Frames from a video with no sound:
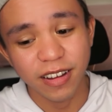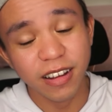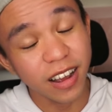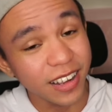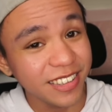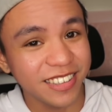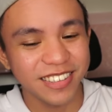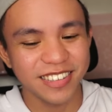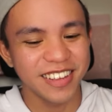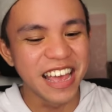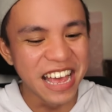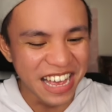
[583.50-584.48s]
Cuts?
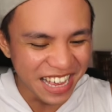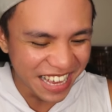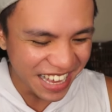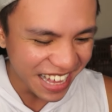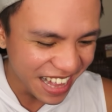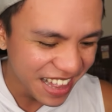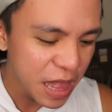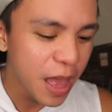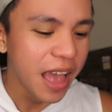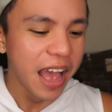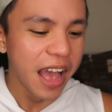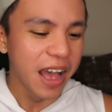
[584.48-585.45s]

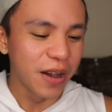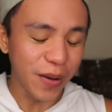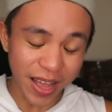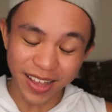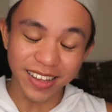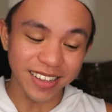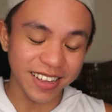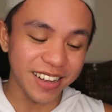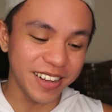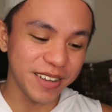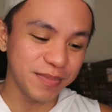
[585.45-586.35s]
Well,